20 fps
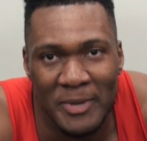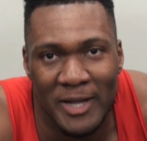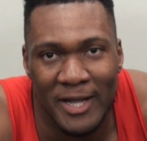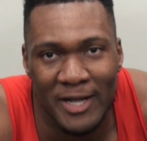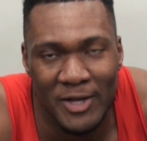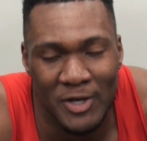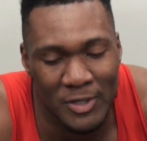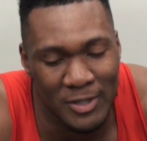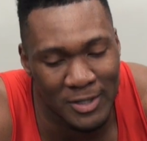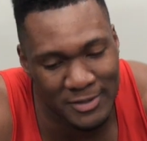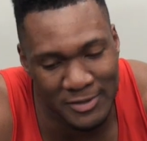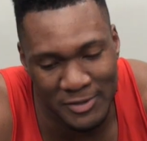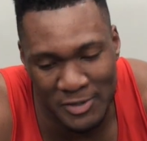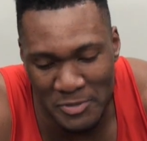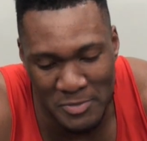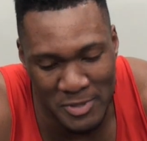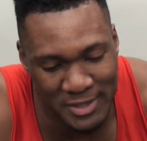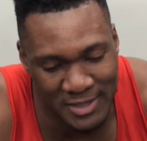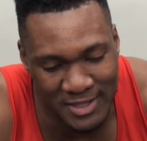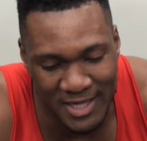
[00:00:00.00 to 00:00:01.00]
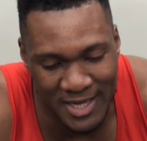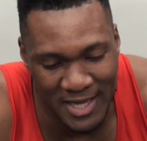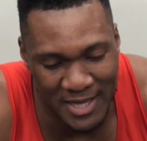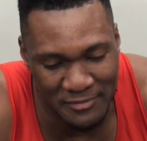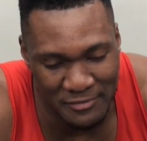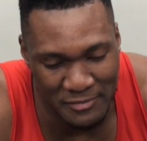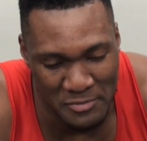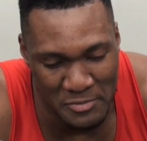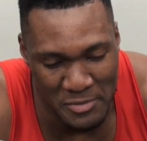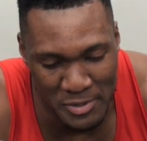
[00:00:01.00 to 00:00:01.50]
Angola, so it means a lot
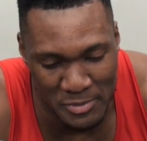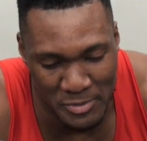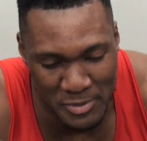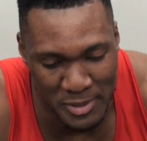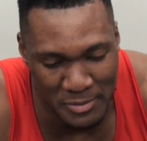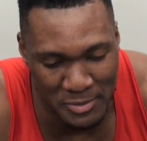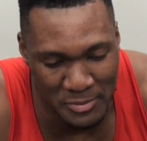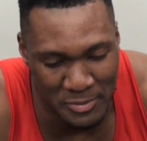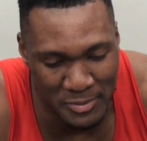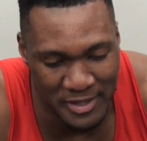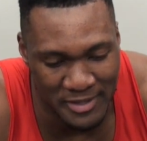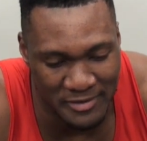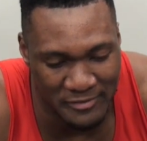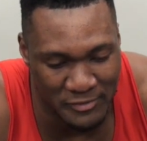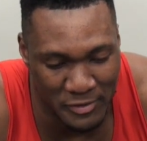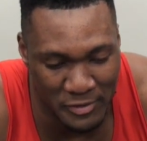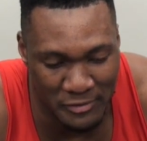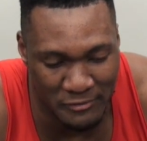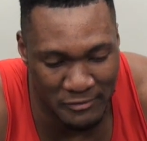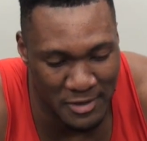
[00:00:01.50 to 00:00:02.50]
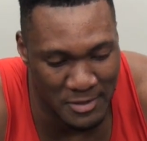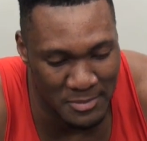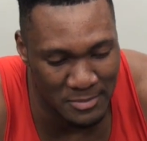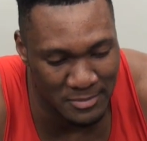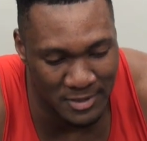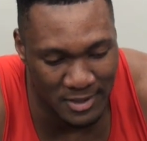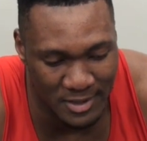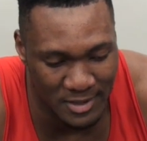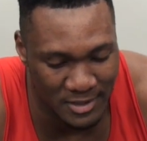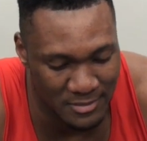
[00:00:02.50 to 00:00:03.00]
for me to be able to play in front of them.
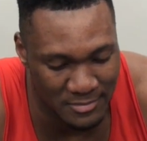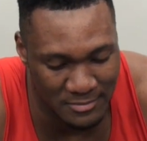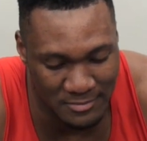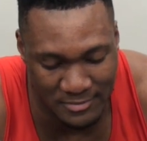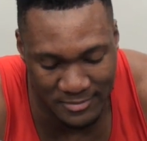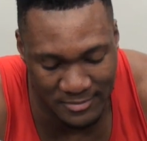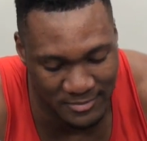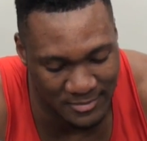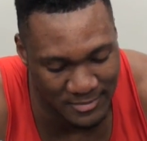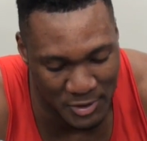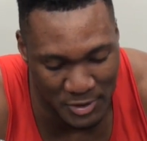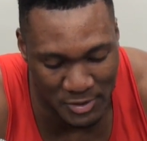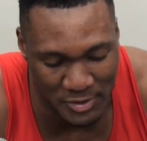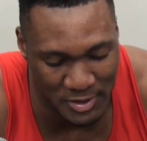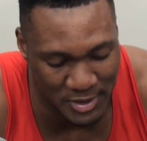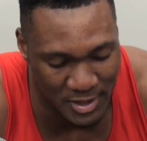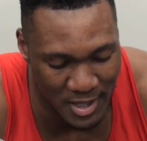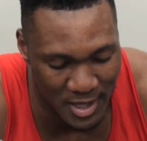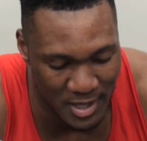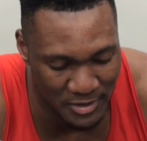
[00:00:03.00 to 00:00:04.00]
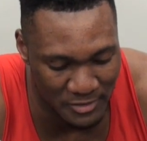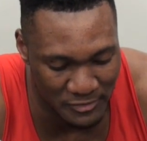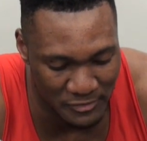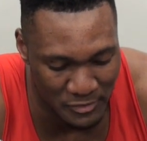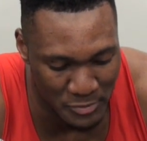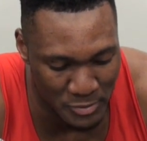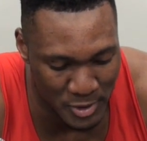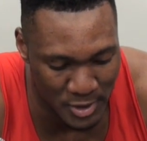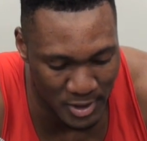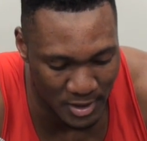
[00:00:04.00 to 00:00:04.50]
It's an honor
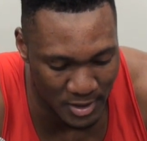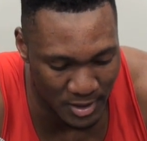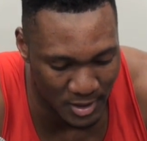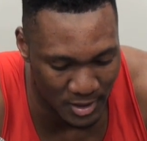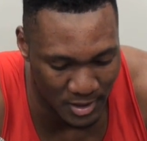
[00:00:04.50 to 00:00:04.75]
for me.